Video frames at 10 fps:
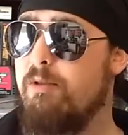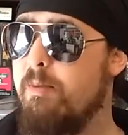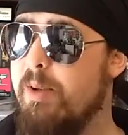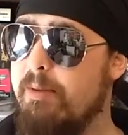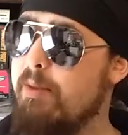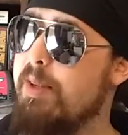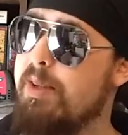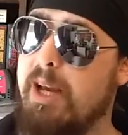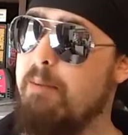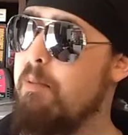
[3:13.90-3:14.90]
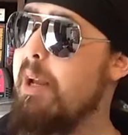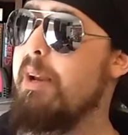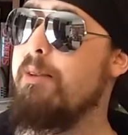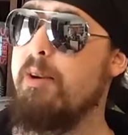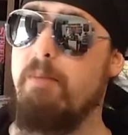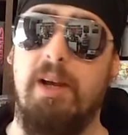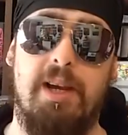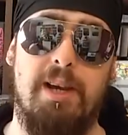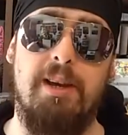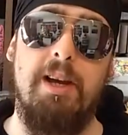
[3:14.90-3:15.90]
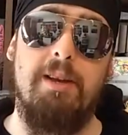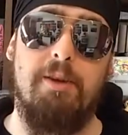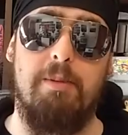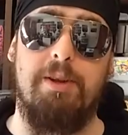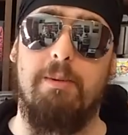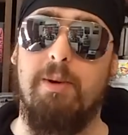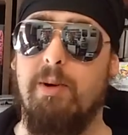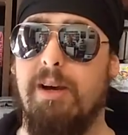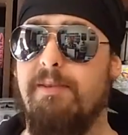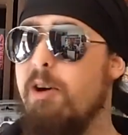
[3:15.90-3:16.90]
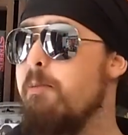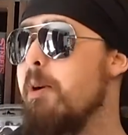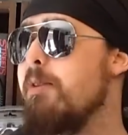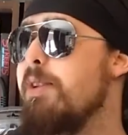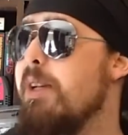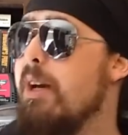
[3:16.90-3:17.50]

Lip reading: him, and we used to stay up late at night and play WWF No Mercy.